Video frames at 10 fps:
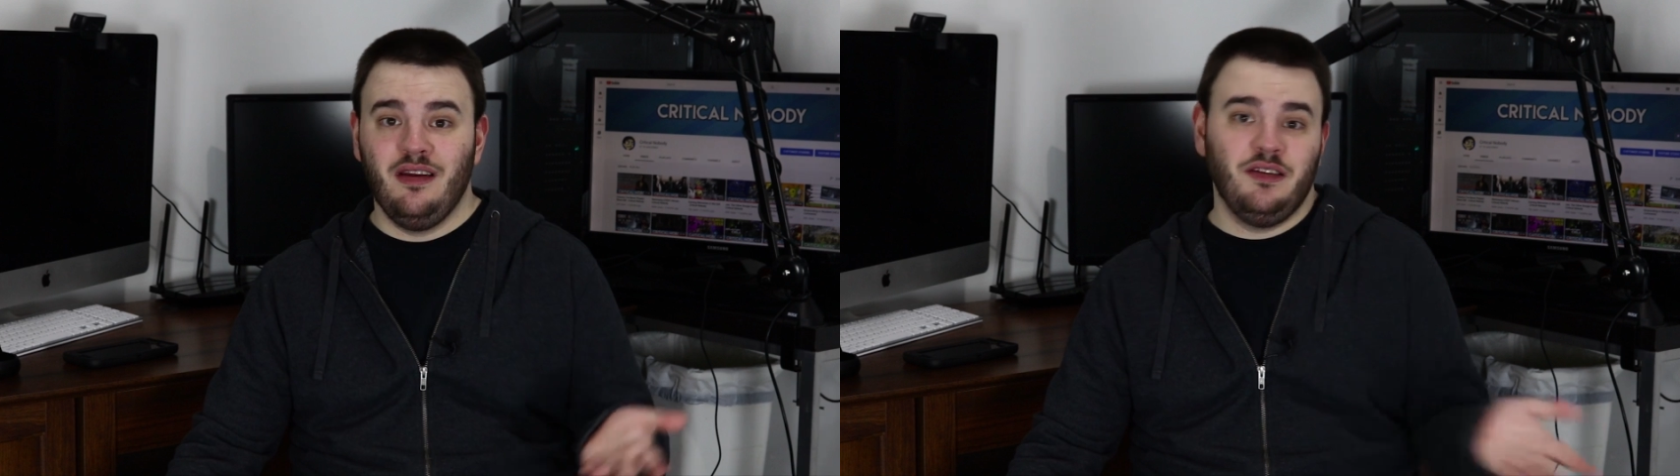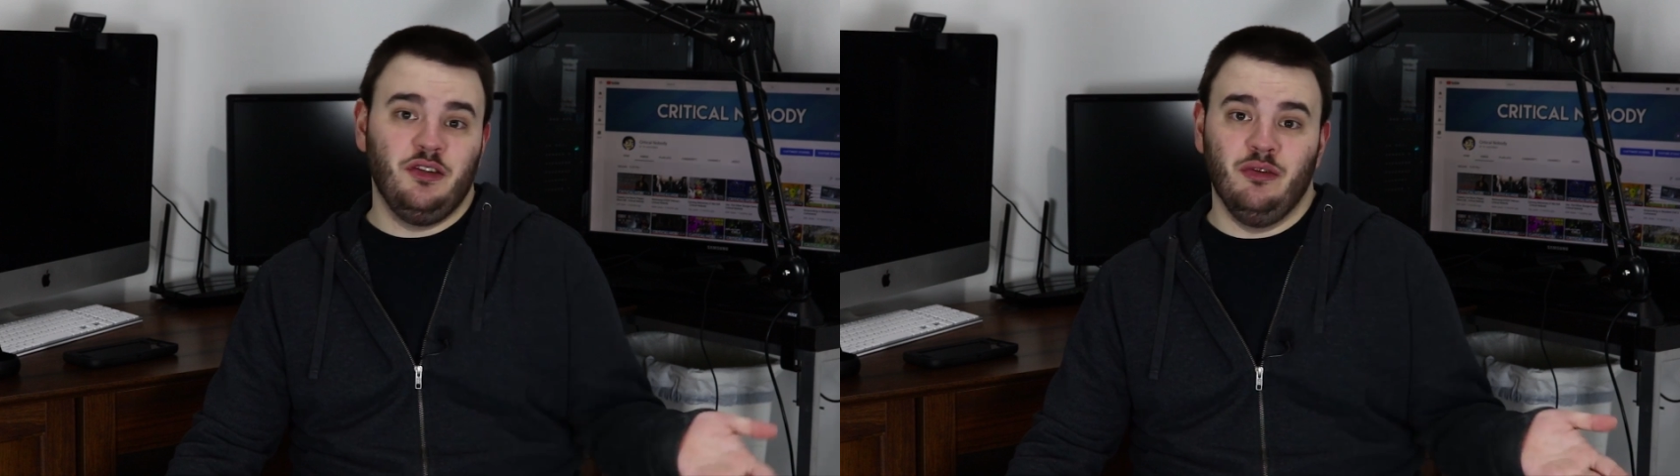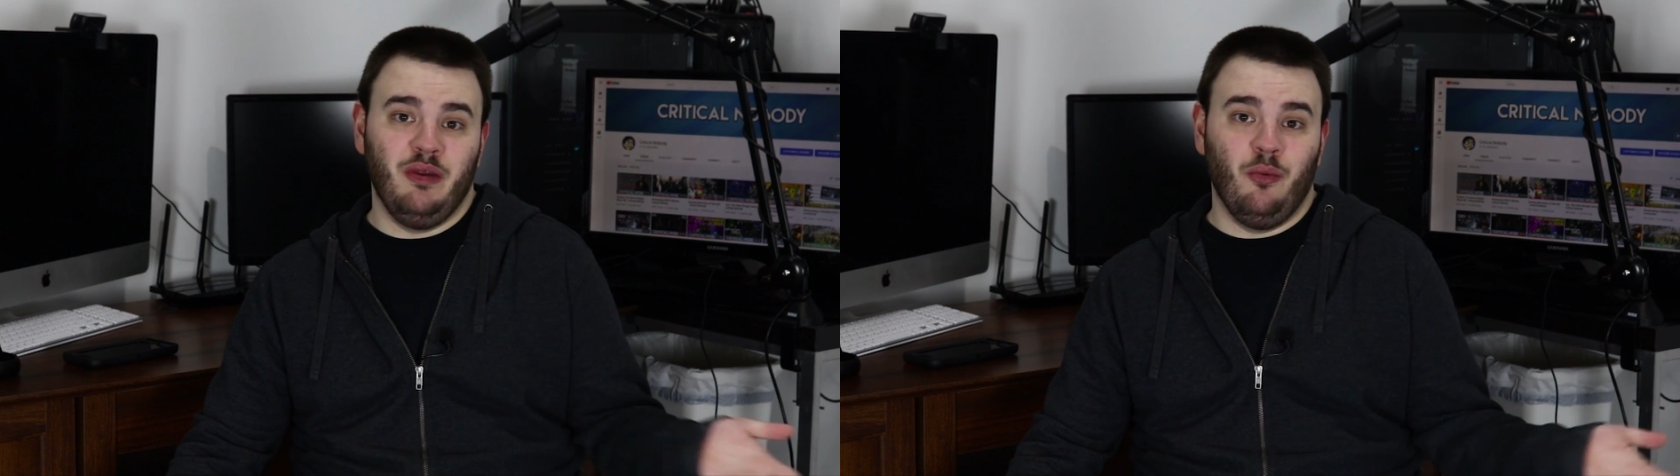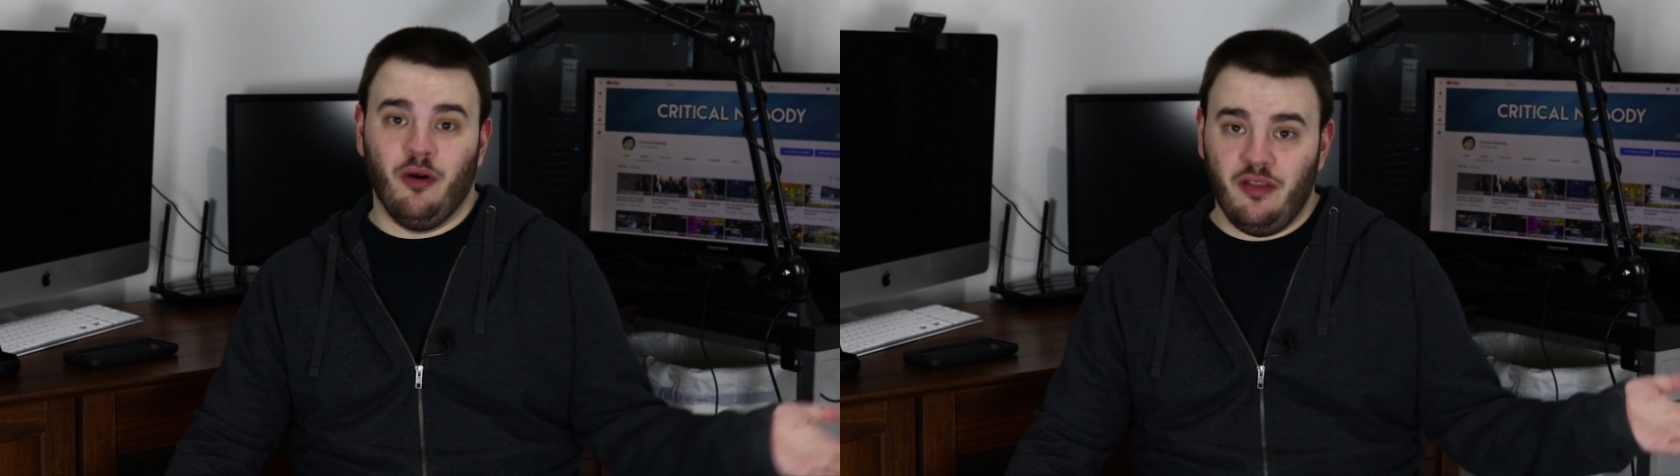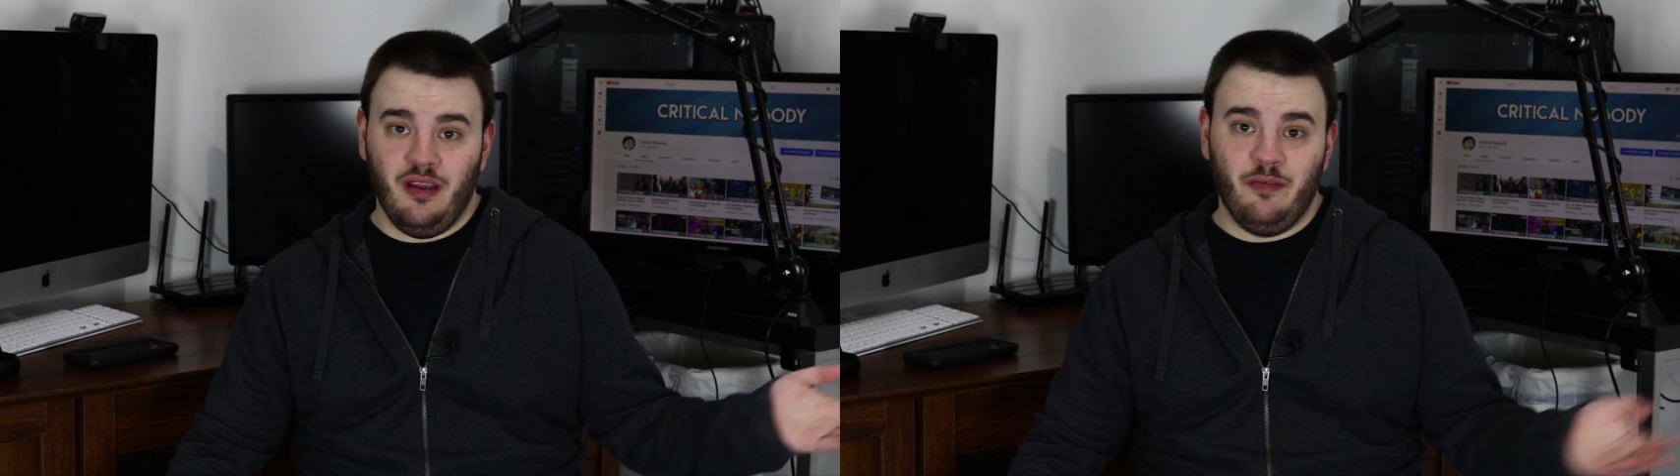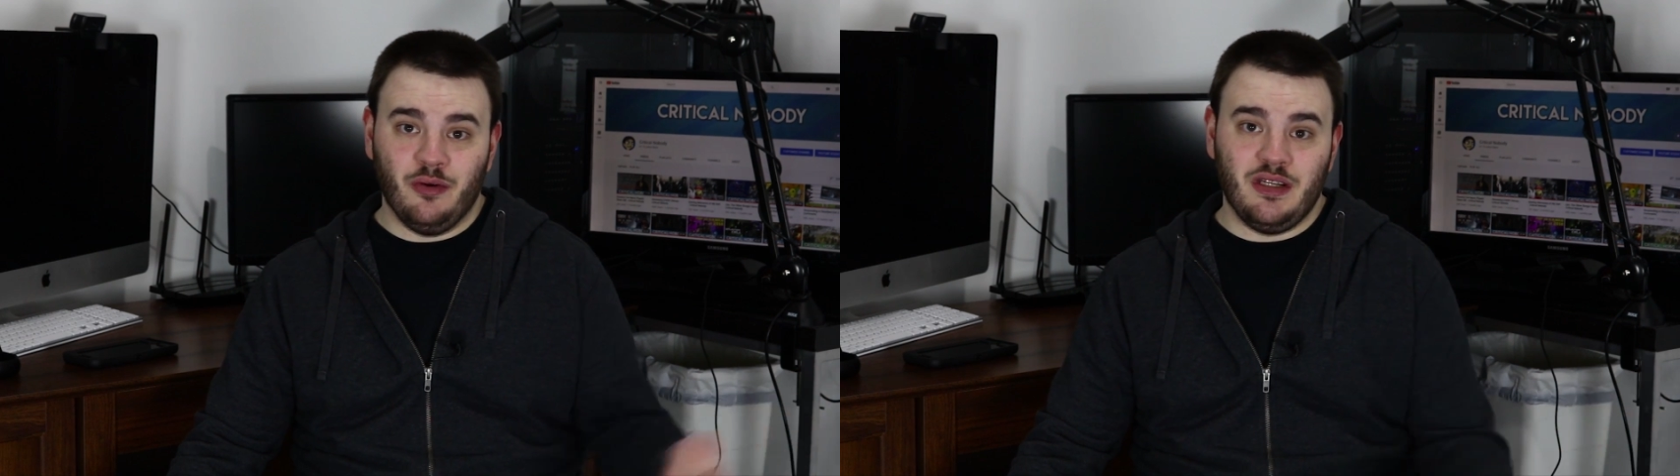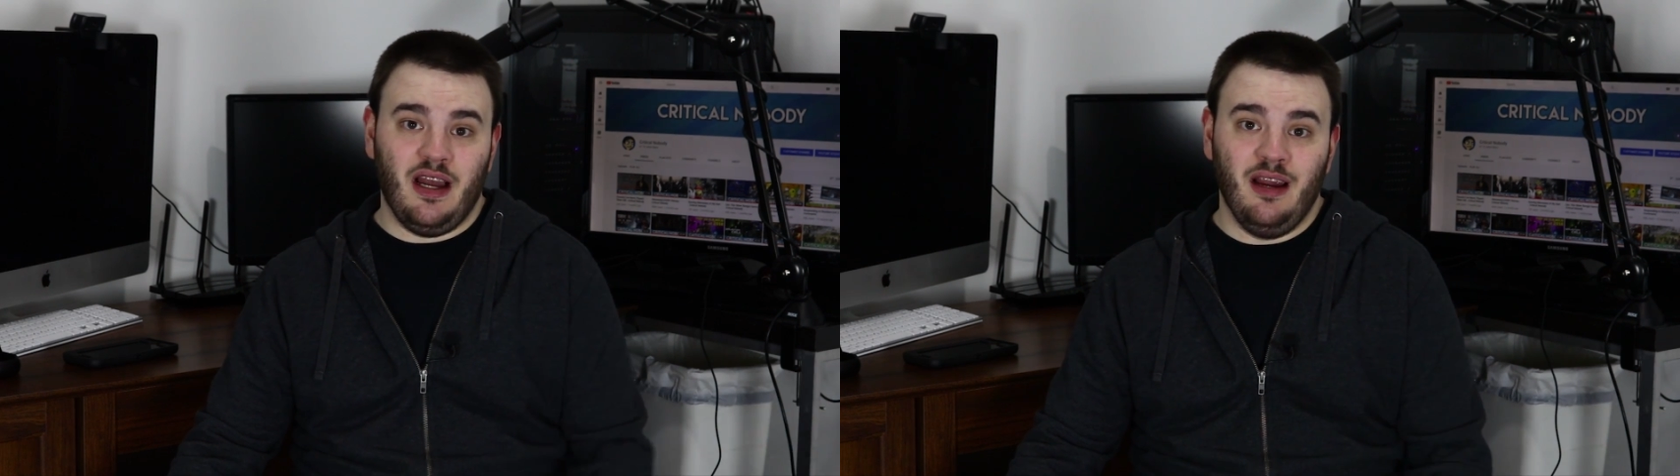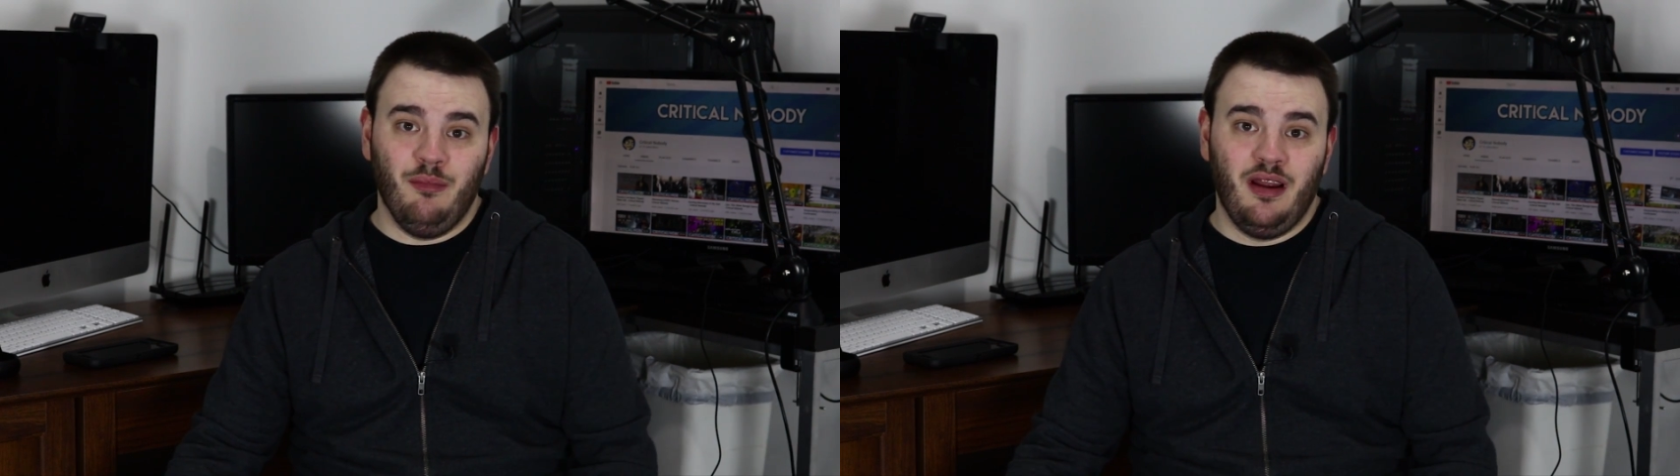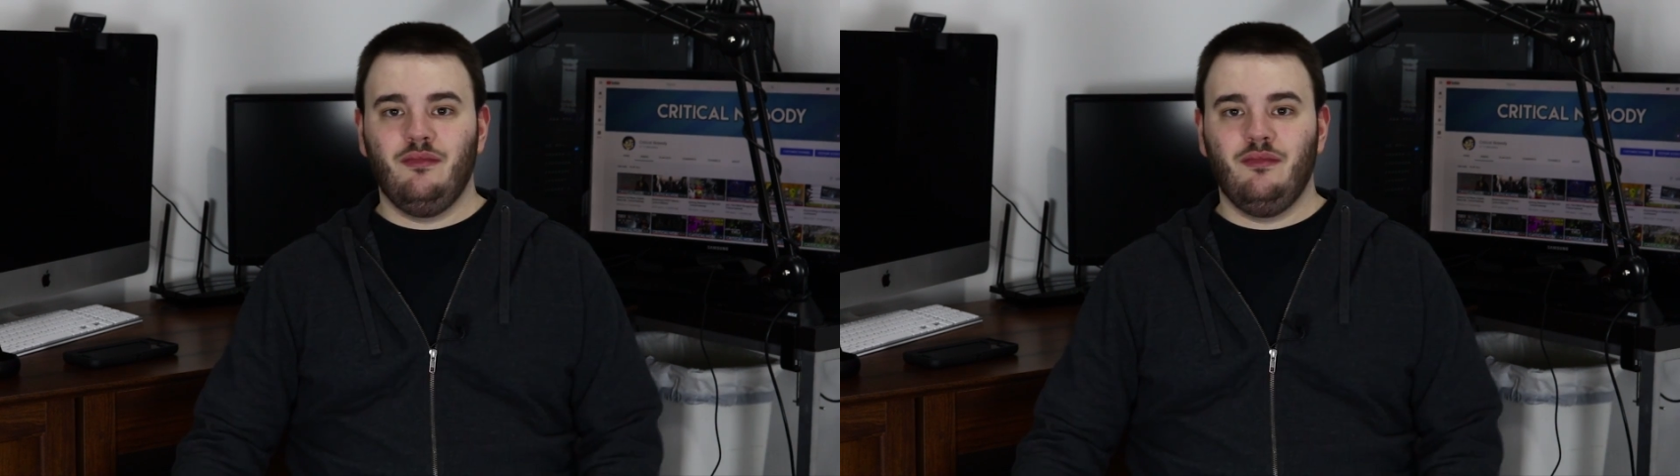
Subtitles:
to be worthy of your time.